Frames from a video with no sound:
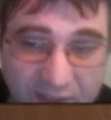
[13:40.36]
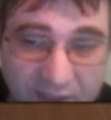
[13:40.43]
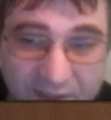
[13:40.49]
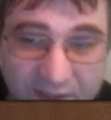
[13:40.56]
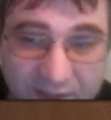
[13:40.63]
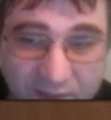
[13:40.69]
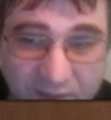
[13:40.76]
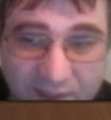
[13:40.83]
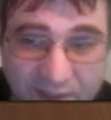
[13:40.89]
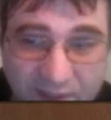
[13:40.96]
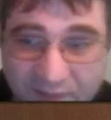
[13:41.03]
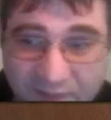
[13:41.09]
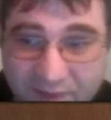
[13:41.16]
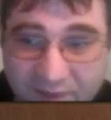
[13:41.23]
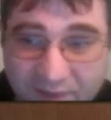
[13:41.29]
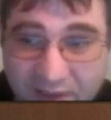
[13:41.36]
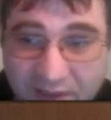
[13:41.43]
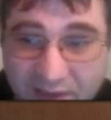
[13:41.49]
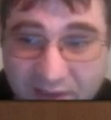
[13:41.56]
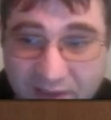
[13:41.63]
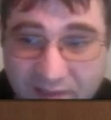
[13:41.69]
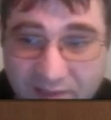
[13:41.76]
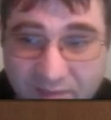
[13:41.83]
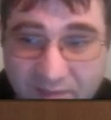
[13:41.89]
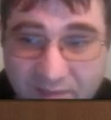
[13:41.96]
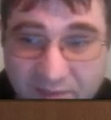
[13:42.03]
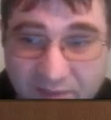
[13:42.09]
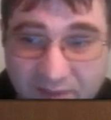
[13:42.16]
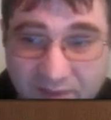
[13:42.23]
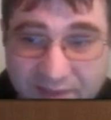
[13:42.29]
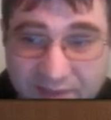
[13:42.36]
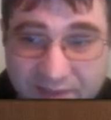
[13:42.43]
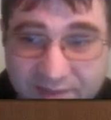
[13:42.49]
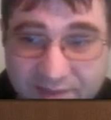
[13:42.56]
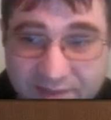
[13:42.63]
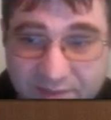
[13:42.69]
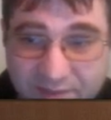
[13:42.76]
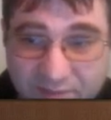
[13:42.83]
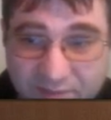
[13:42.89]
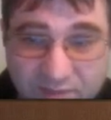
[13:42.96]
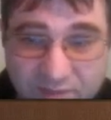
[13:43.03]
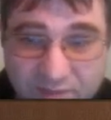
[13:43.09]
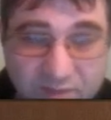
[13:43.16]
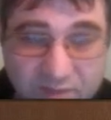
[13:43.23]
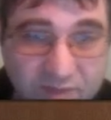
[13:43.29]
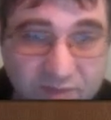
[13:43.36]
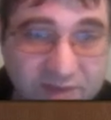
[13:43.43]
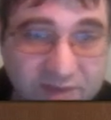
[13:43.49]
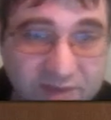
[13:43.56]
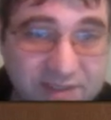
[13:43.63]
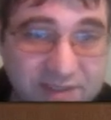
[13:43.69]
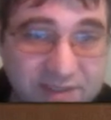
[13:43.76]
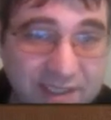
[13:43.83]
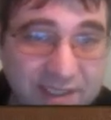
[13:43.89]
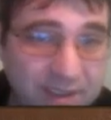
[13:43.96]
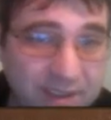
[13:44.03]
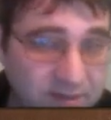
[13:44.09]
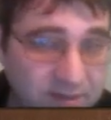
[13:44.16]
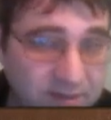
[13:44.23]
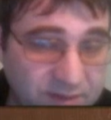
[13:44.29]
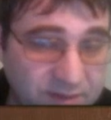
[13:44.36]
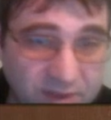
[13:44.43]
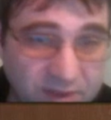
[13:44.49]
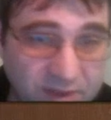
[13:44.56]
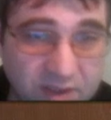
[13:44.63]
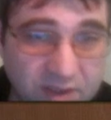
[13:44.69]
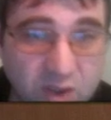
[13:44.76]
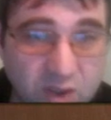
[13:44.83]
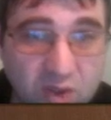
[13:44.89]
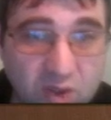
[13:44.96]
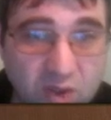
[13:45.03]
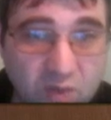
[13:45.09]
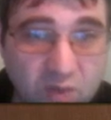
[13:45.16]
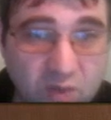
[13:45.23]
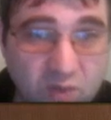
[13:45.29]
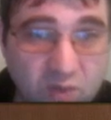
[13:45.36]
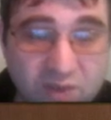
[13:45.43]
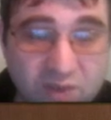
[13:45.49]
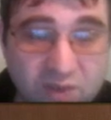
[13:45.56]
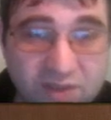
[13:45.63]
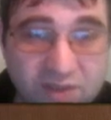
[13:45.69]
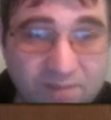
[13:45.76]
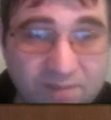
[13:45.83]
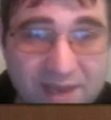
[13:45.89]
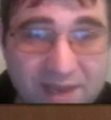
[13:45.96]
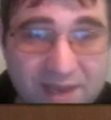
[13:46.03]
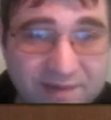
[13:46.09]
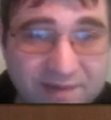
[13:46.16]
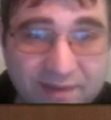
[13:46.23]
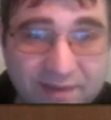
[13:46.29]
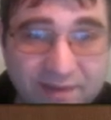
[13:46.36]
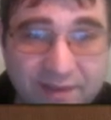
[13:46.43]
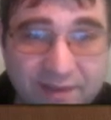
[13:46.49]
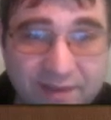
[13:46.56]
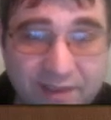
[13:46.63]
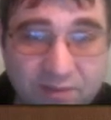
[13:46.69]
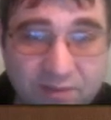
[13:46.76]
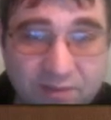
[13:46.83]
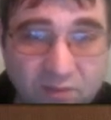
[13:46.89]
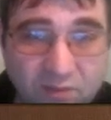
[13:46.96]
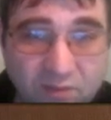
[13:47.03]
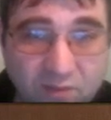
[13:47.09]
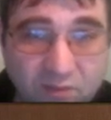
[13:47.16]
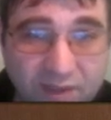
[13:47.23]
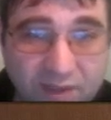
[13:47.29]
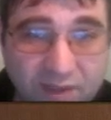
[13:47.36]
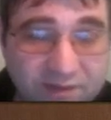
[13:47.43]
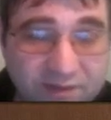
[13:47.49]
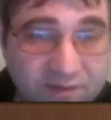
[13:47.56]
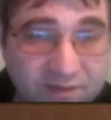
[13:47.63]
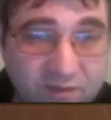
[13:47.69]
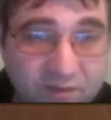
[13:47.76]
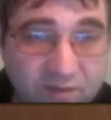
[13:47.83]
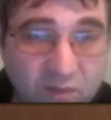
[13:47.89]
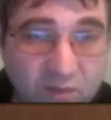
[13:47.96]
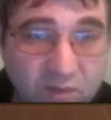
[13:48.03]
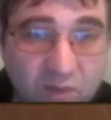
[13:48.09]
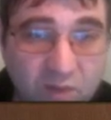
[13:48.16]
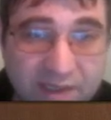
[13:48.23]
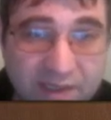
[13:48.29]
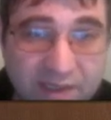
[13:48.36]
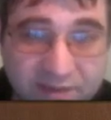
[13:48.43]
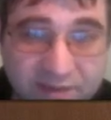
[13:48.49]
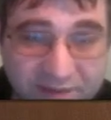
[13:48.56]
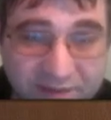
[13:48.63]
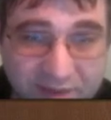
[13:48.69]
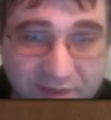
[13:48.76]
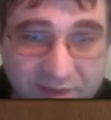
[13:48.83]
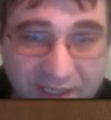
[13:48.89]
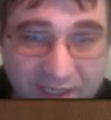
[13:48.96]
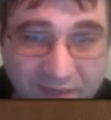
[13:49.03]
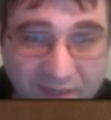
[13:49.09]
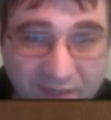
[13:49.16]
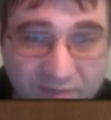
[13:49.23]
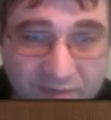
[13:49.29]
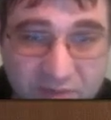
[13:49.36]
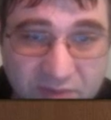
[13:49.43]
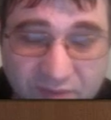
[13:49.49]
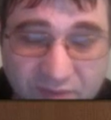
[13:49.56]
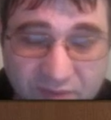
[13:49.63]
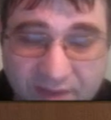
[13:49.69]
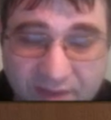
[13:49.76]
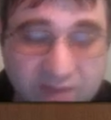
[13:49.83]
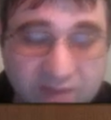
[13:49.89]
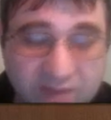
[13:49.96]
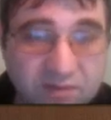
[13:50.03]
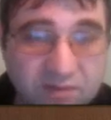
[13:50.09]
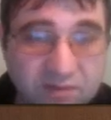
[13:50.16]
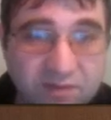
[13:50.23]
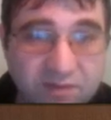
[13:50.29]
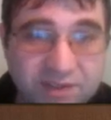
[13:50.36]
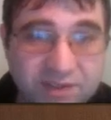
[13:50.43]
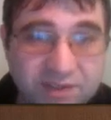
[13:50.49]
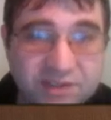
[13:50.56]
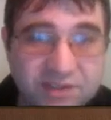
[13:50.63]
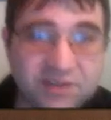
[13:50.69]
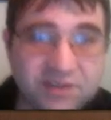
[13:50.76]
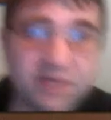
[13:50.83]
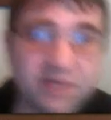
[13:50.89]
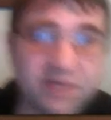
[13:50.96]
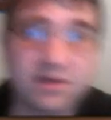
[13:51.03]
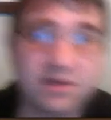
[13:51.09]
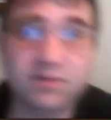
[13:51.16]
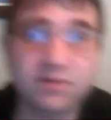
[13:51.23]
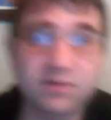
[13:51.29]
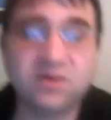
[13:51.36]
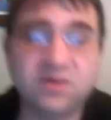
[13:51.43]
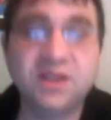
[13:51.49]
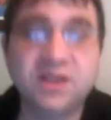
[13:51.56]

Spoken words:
Here we have the calm, collected rook d8, which amazingly wins. White doesn't have a move here, which is just incredible.